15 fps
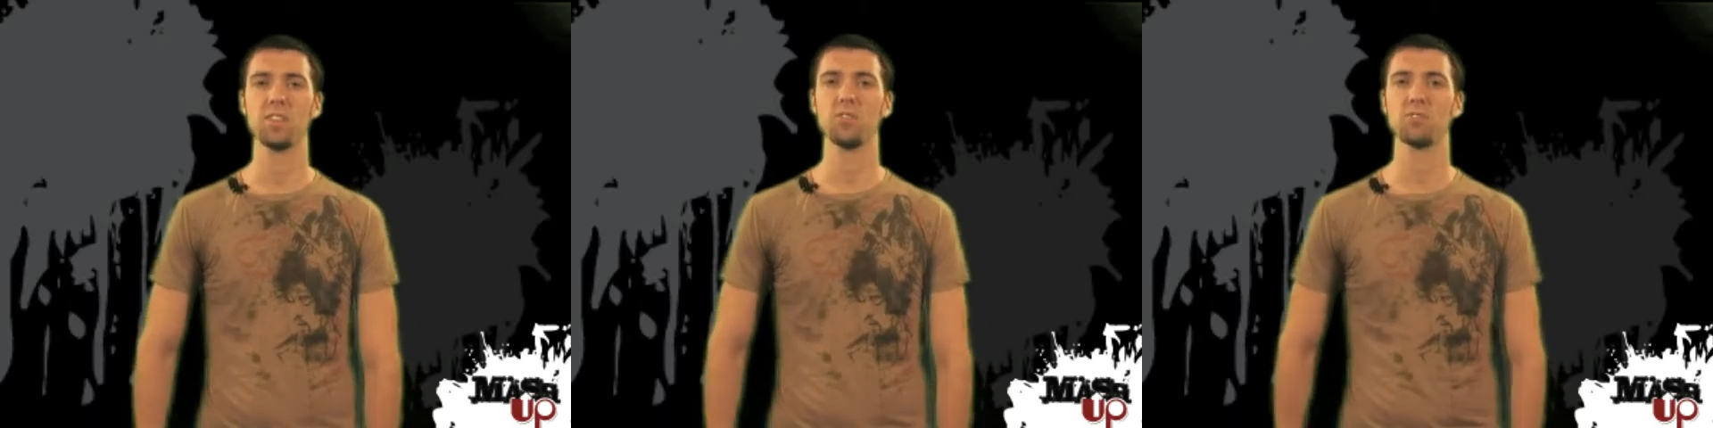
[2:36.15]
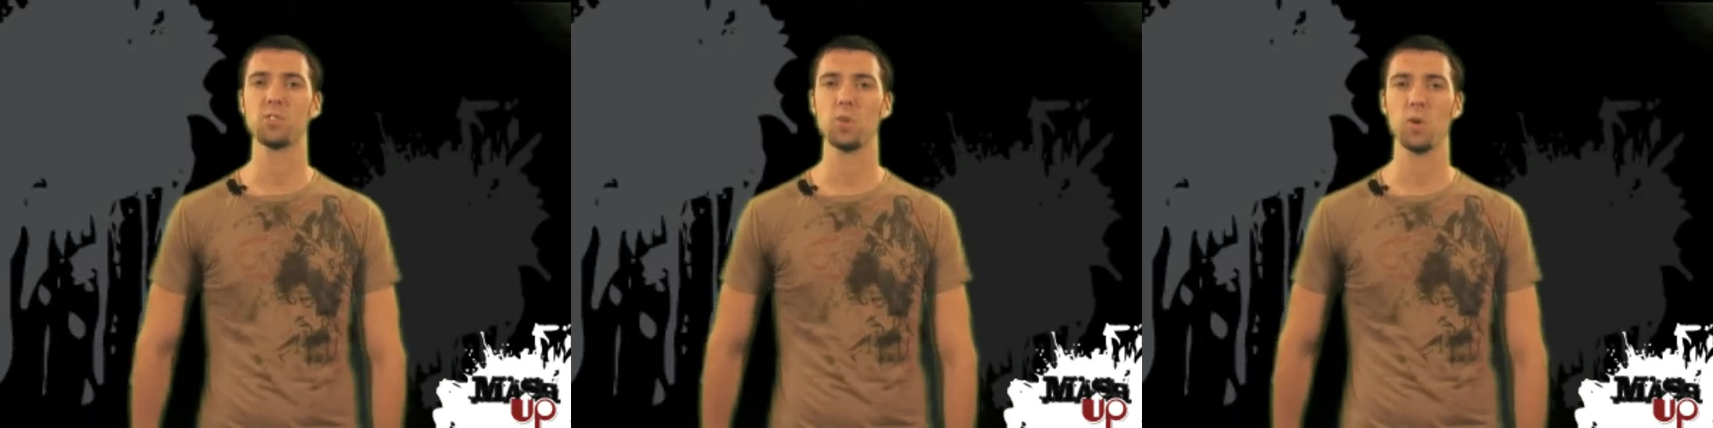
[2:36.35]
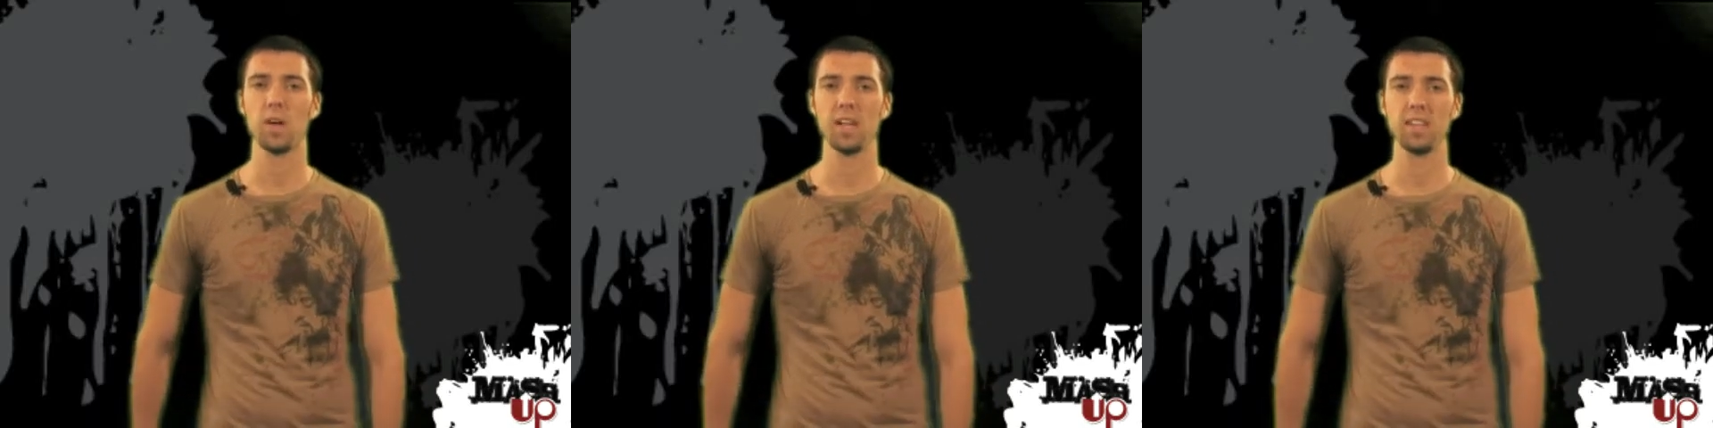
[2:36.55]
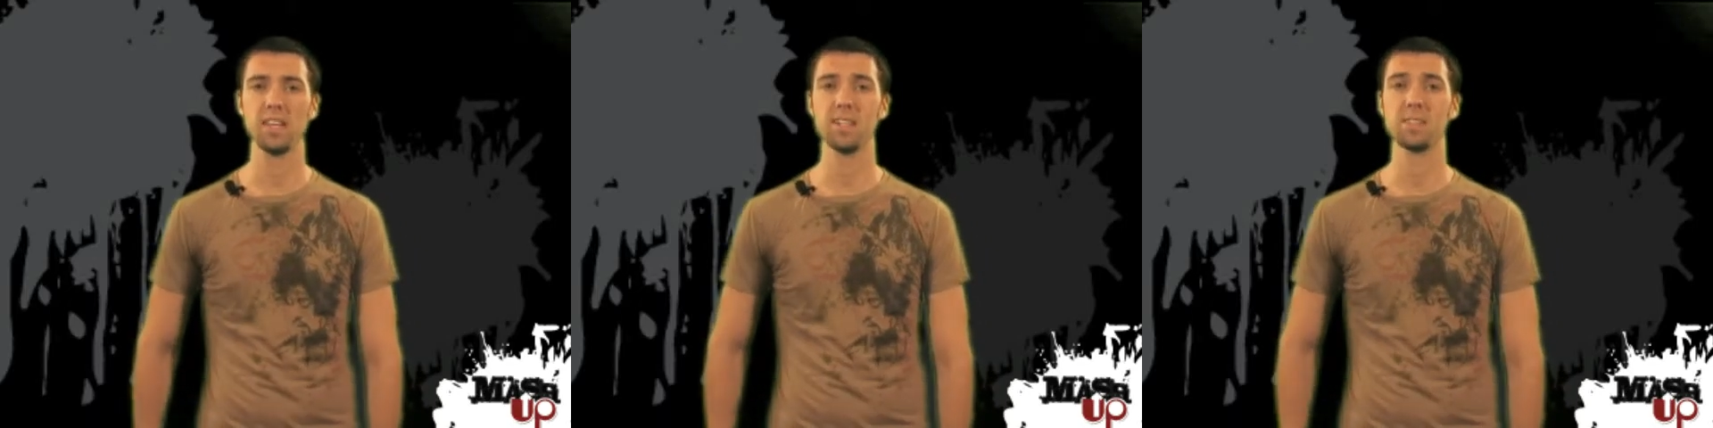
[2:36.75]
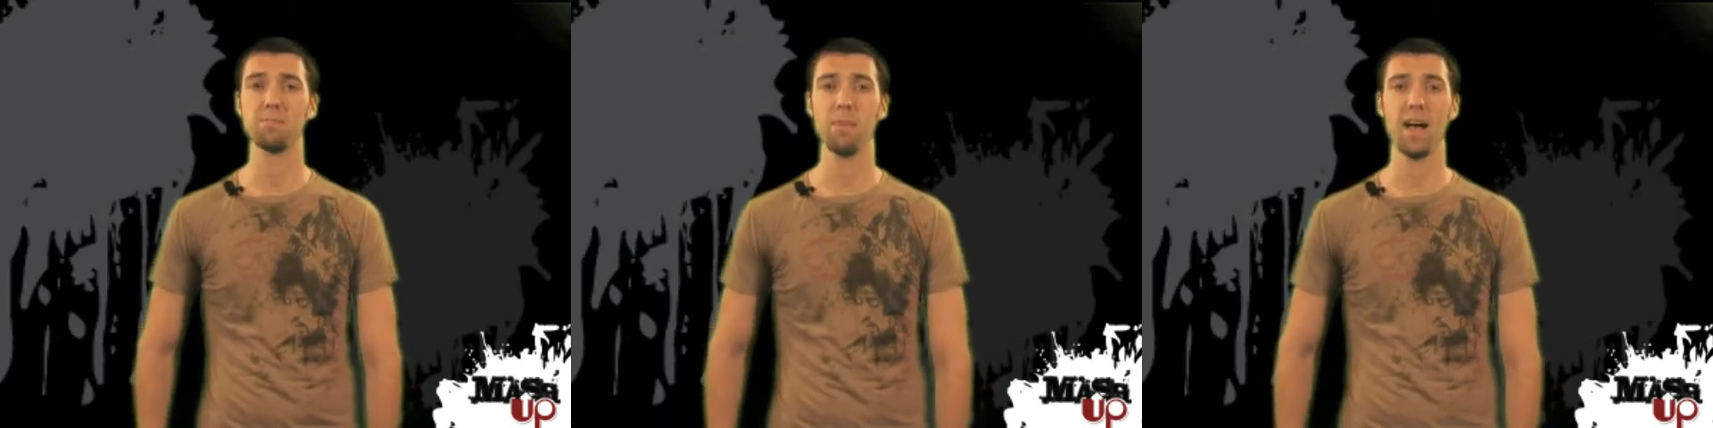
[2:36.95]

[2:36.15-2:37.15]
send your story ideas